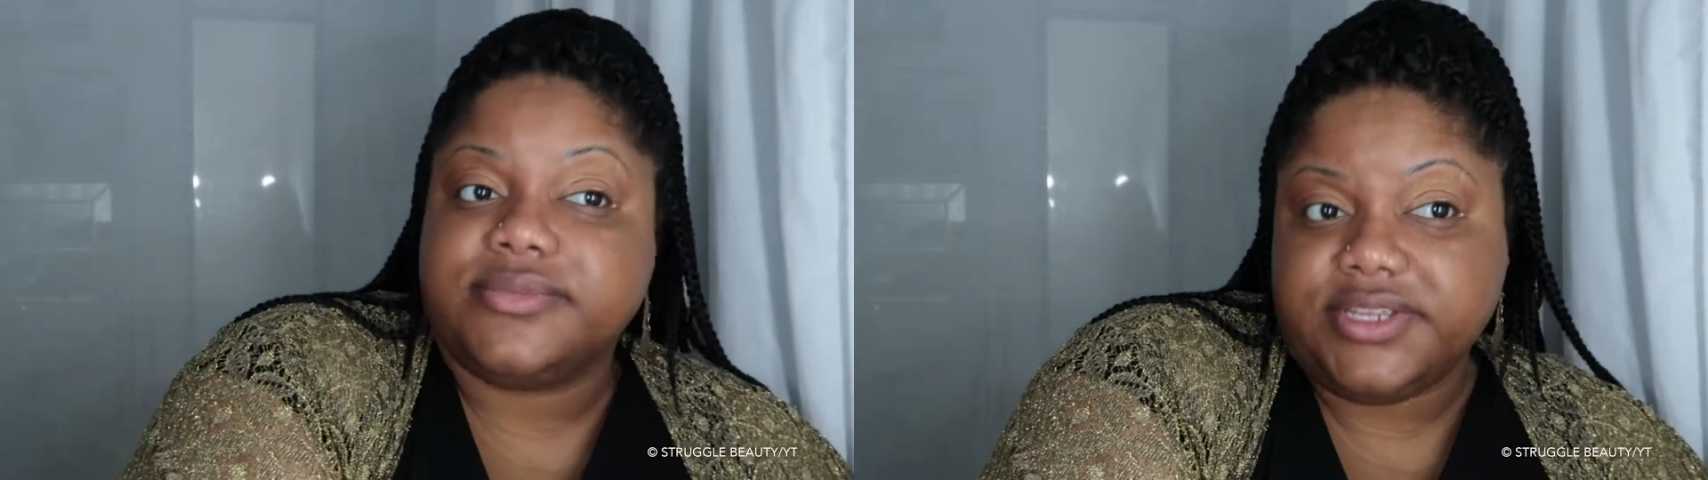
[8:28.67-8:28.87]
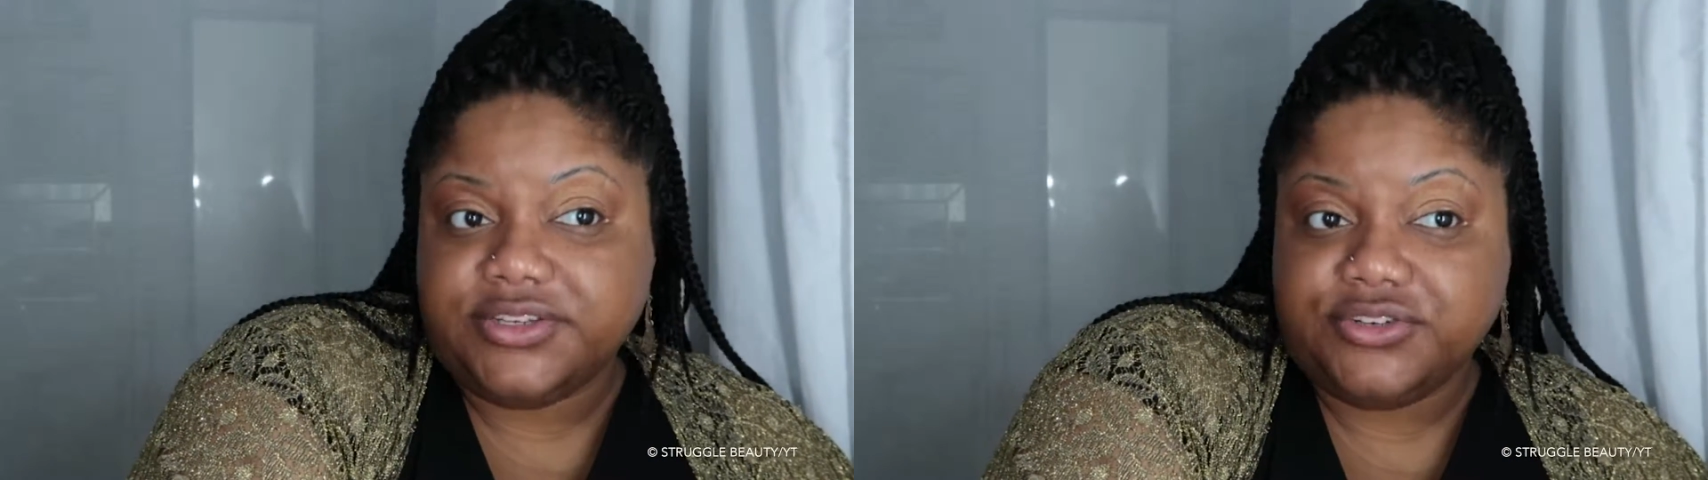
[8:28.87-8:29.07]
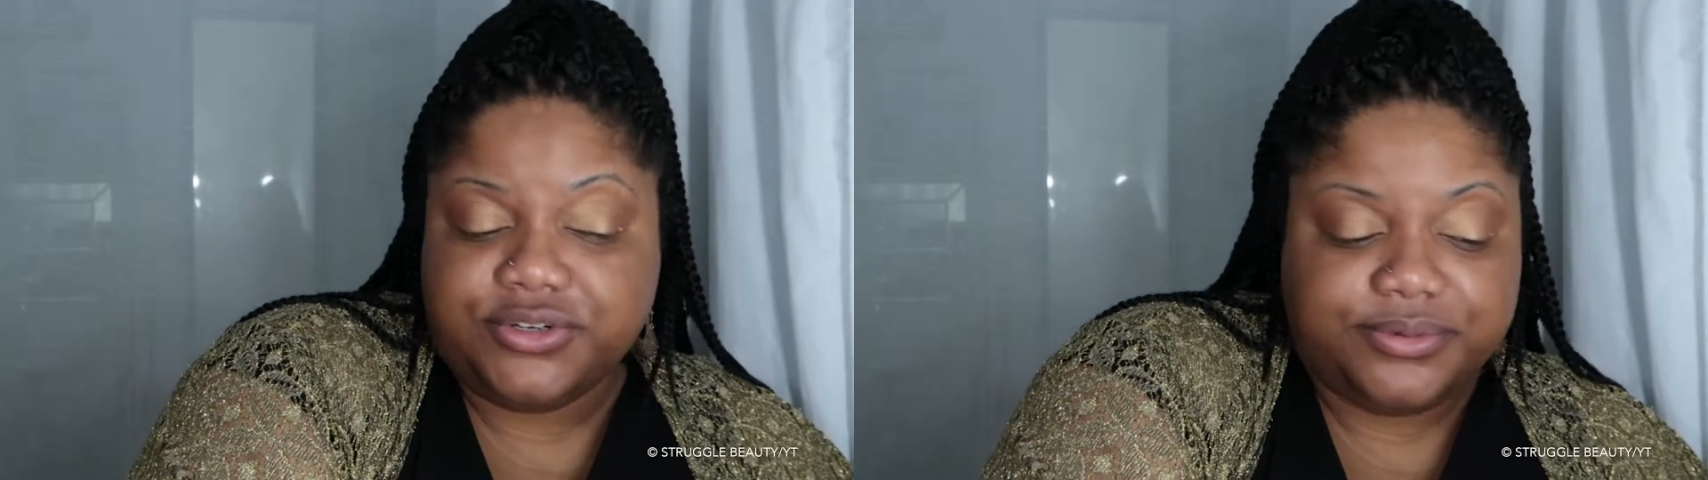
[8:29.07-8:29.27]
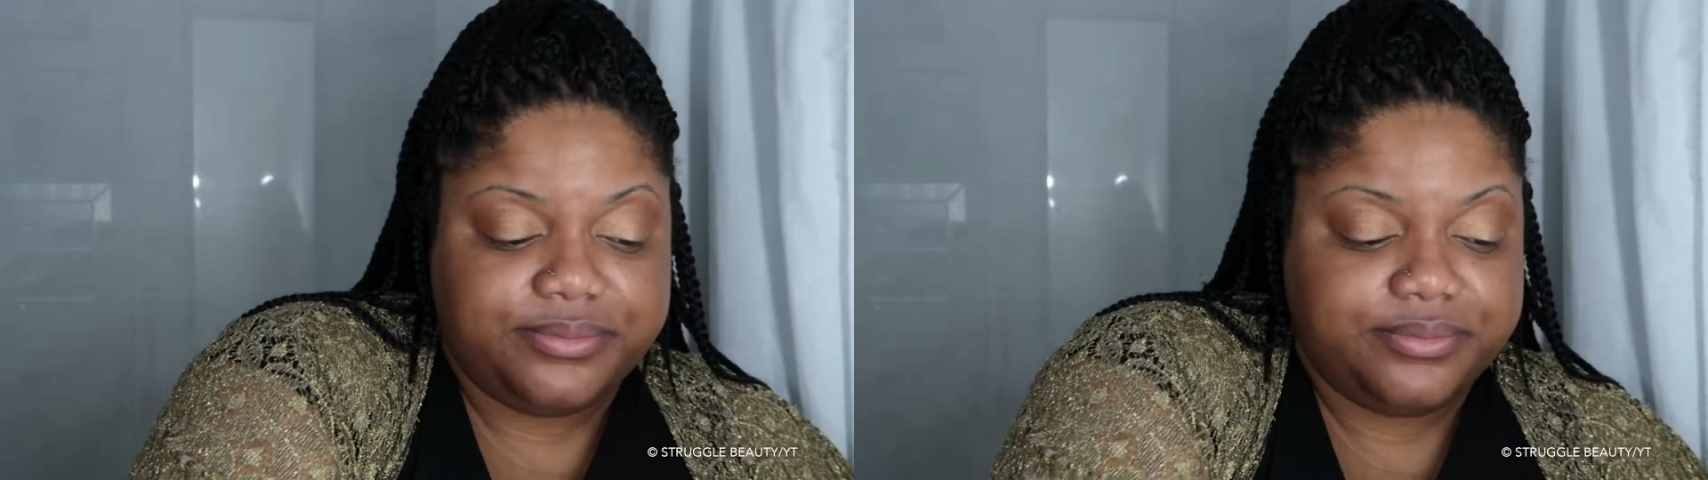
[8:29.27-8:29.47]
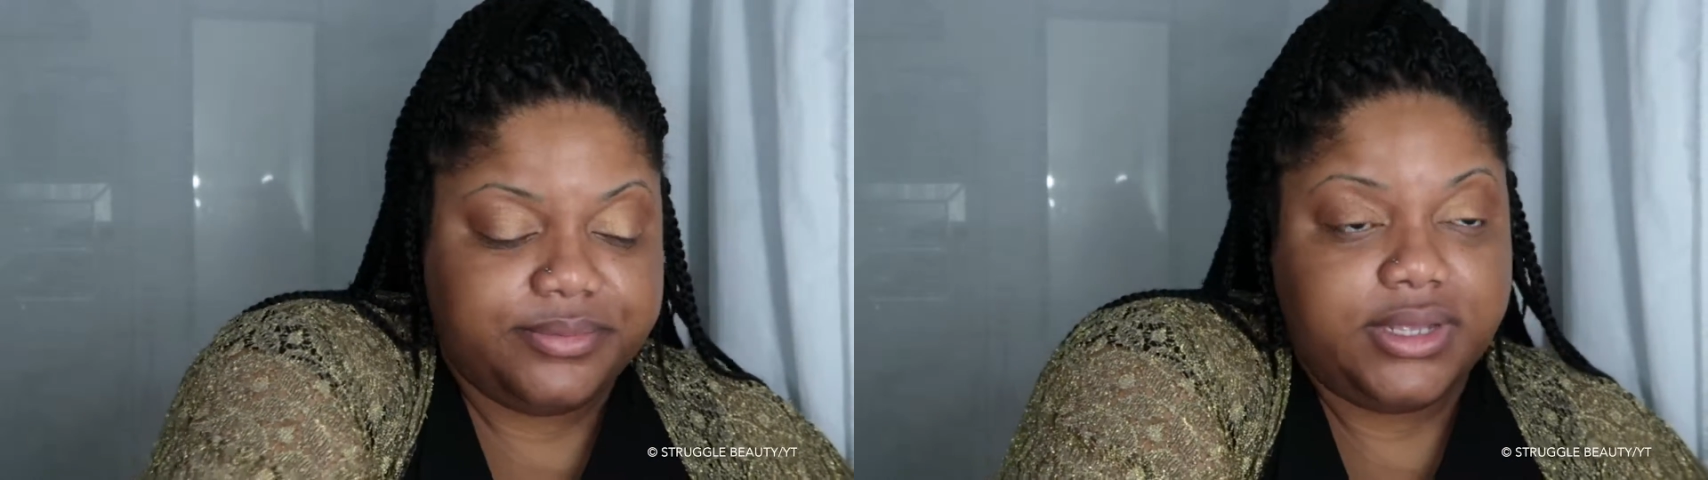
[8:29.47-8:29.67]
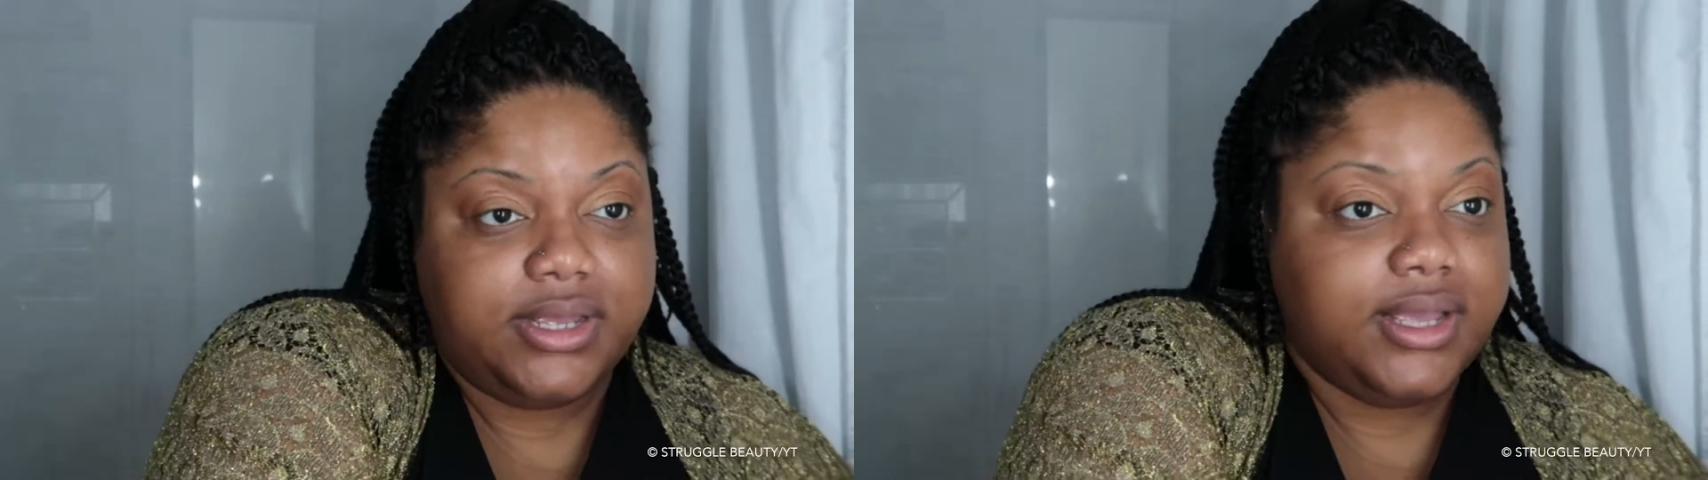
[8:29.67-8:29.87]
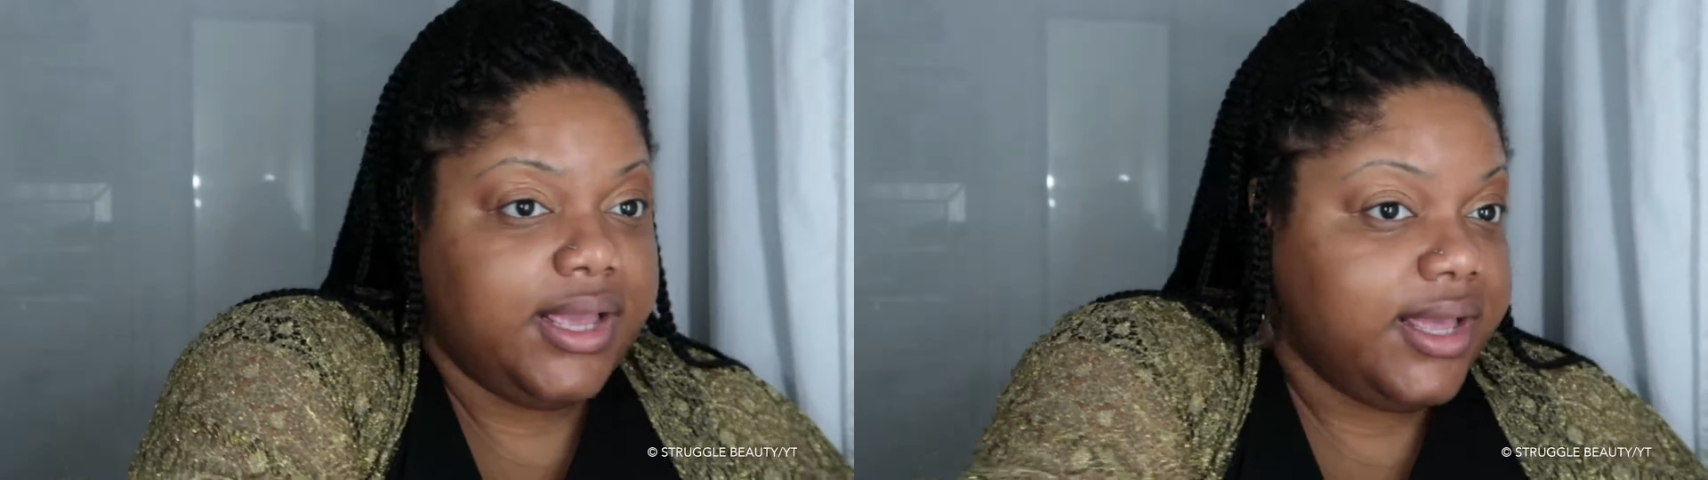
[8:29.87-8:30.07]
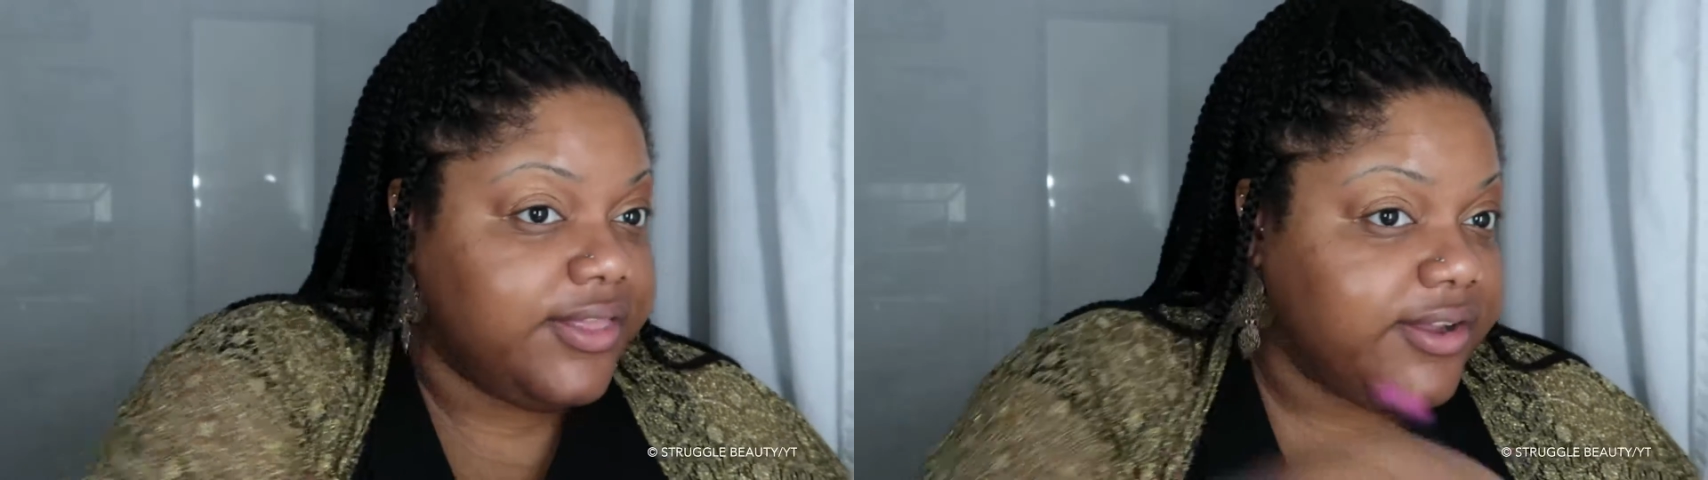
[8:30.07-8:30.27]
'Tis true.
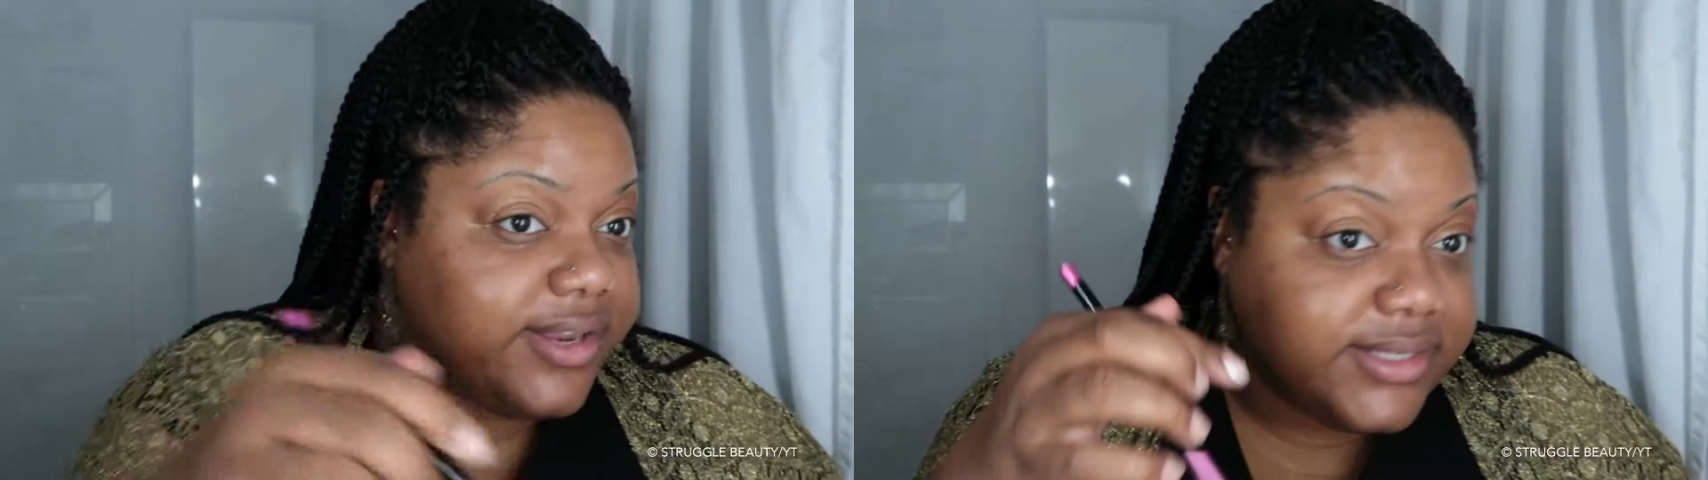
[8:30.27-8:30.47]
There